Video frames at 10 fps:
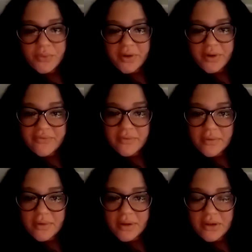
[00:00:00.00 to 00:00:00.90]
with,
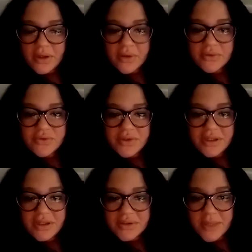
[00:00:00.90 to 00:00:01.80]
doing
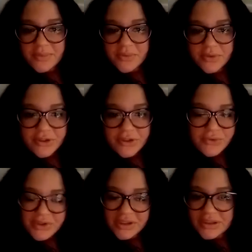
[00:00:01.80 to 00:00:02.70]
any type of
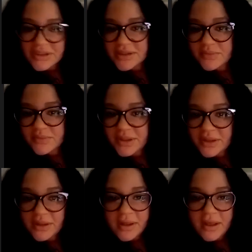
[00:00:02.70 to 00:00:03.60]
reunion? This has
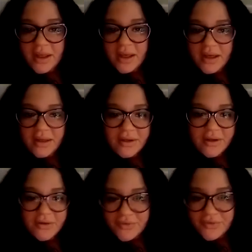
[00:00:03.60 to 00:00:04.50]
been a
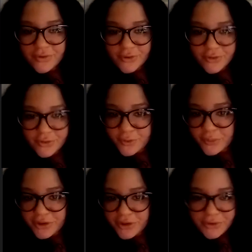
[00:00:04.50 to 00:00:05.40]
year for the girl group
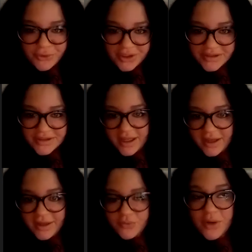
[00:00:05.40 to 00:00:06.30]
reunions.
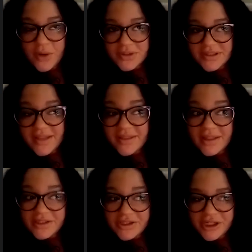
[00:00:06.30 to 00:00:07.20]
Like, well, I won't say
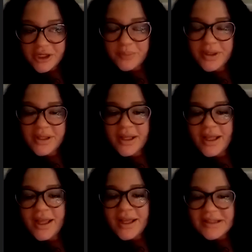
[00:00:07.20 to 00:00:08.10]
this year, but
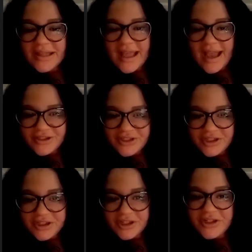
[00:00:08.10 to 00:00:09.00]
last
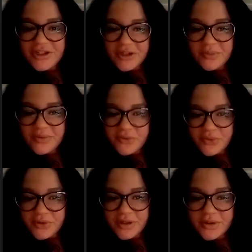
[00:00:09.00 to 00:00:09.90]
year and the year
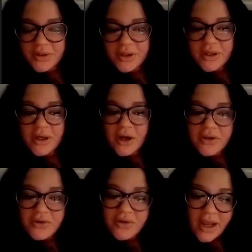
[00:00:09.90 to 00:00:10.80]
before. Are you guys